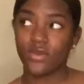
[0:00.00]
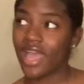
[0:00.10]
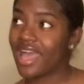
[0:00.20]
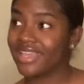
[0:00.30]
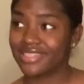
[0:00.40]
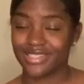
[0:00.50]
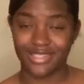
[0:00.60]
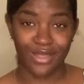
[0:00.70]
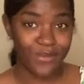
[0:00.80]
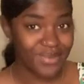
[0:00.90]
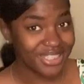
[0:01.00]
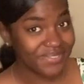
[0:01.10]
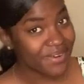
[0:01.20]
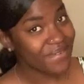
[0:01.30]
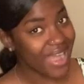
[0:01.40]
you guys so much
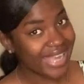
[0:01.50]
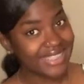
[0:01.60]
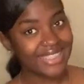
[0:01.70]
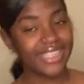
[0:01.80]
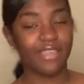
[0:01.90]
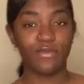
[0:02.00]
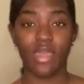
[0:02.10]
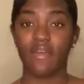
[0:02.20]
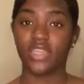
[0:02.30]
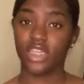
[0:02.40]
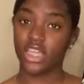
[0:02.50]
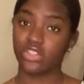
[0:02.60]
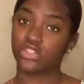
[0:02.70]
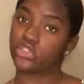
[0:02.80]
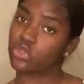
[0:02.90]
for watching. If you have any
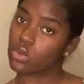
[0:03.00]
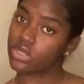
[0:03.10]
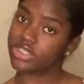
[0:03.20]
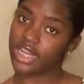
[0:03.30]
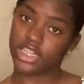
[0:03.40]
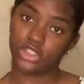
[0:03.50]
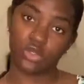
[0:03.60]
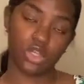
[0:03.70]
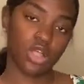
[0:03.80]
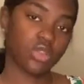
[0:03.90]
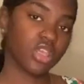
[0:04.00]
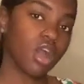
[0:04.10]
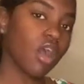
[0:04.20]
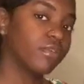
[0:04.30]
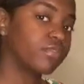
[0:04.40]
other stores that I should do a clothing
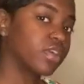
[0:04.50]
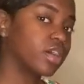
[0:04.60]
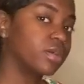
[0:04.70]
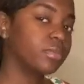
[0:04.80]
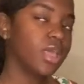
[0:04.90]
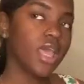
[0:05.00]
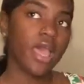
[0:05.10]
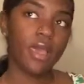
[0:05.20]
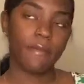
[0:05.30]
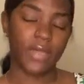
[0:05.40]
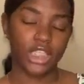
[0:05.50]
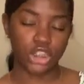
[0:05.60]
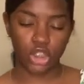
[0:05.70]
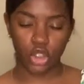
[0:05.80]
haul from, make sure